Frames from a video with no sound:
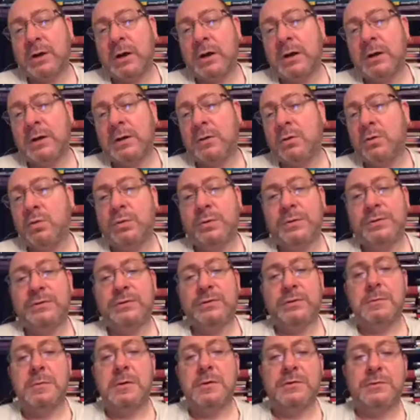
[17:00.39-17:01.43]
are always
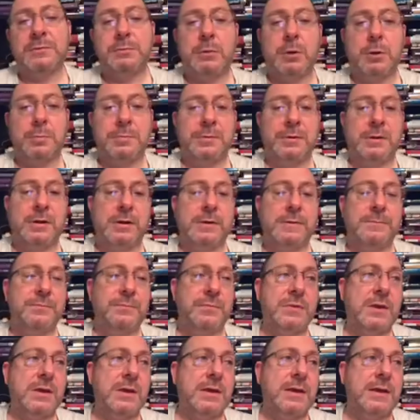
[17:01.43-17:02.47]
the most popular.
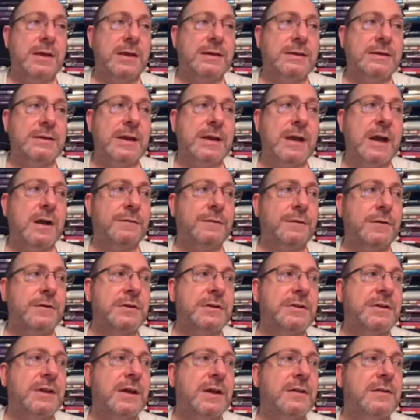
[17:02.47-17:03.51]
Yeah, I've
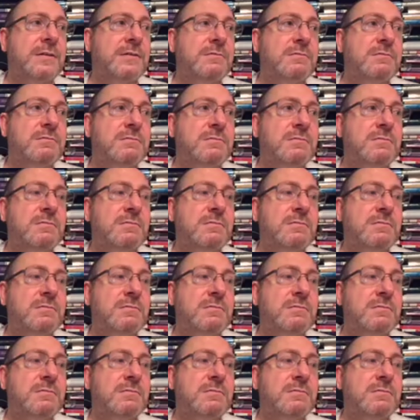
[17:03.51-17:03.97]
only done,